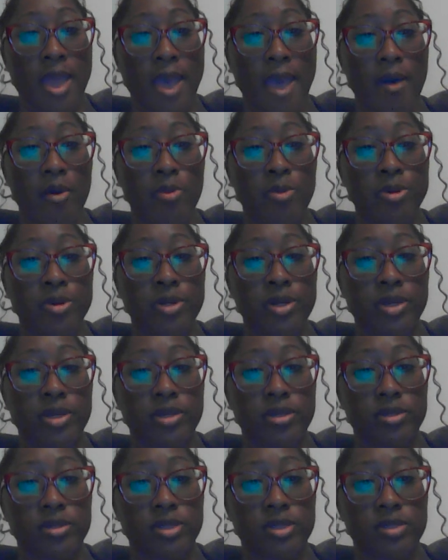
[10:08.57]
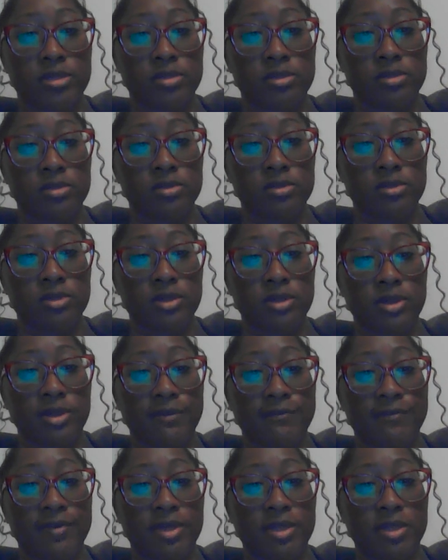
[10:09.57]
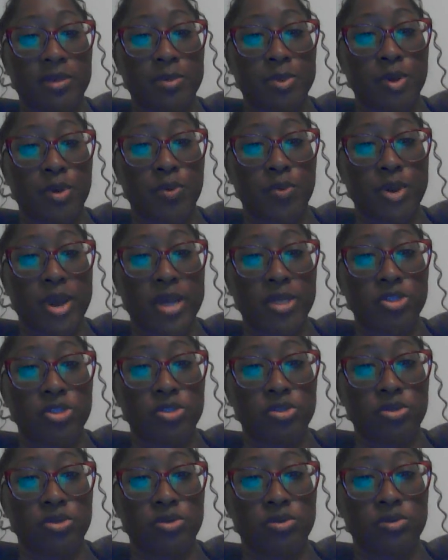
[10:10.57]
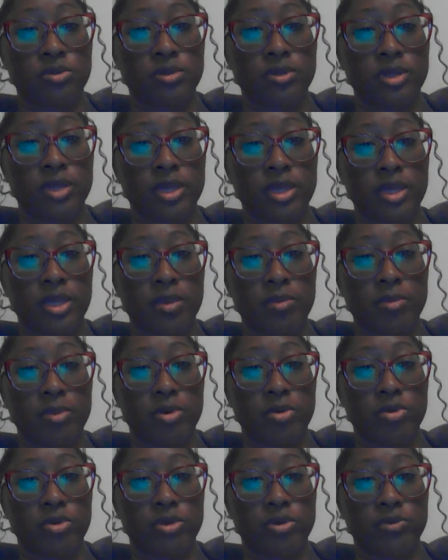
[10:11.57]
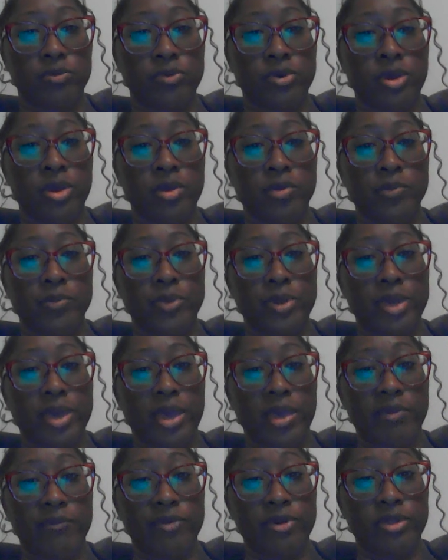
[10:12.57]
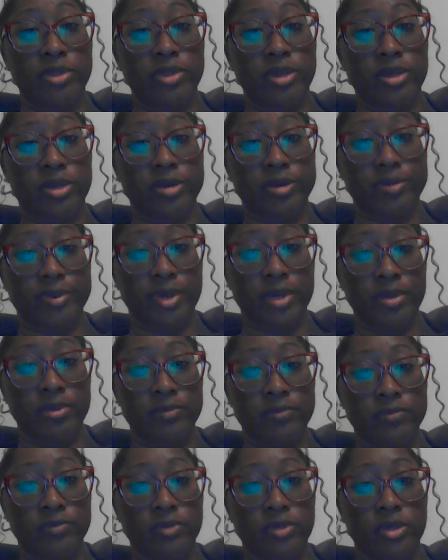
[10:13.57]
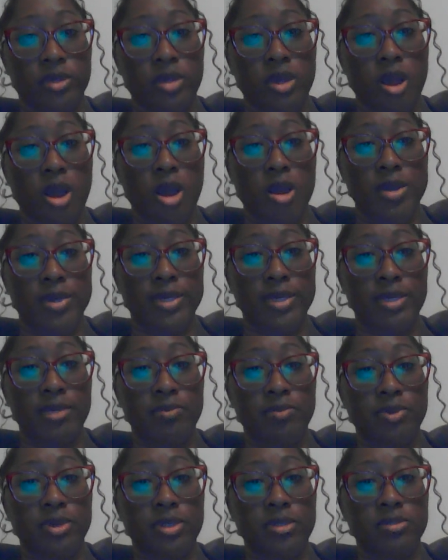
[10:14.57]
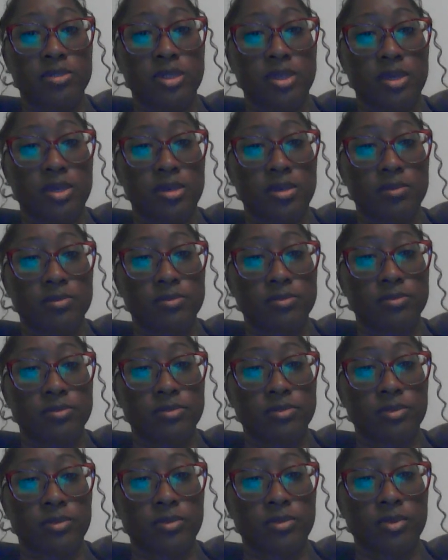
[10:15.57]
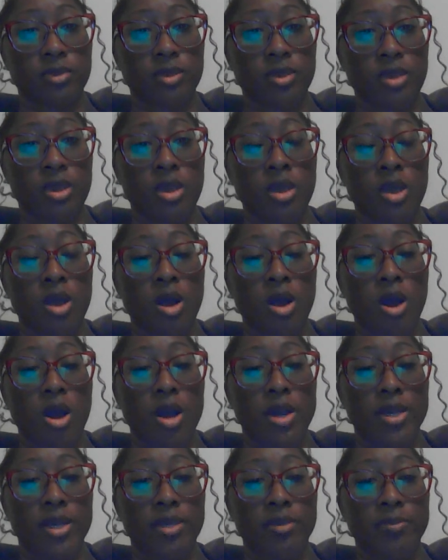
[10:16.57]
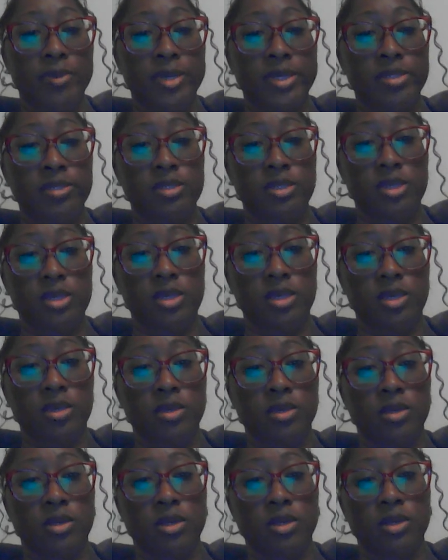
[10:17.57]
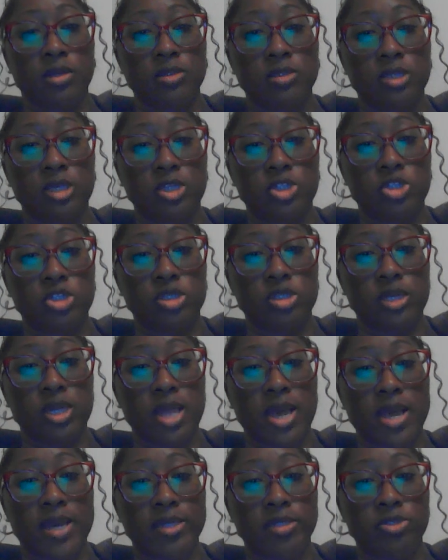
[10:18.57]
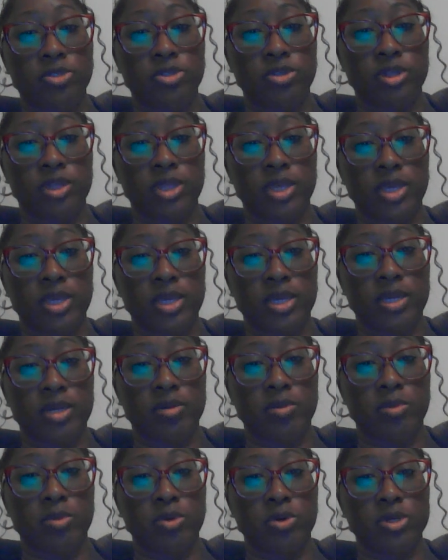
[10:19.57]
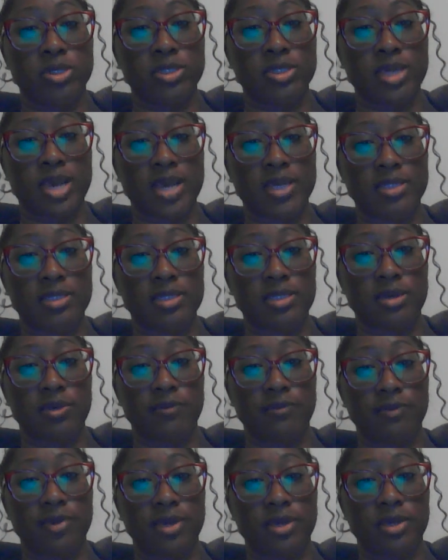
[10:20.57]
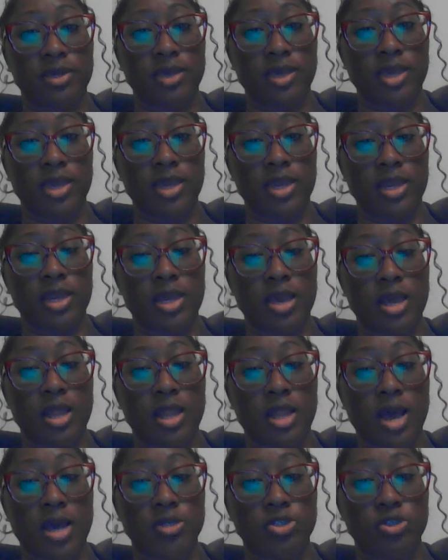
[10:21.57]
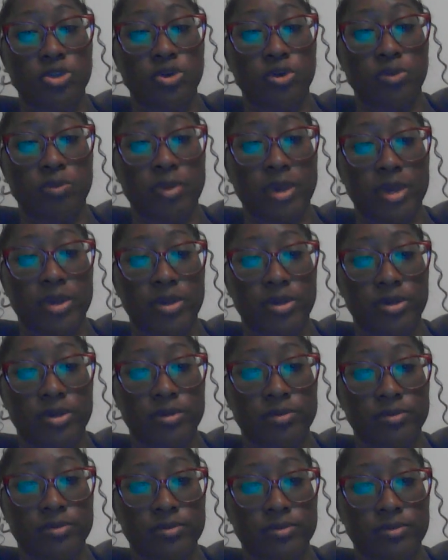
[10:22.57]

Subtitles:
Albert Ellis developed rational emotive behavior therapy, REBT. REBT teaches clients to think in a more scientific and logical manner.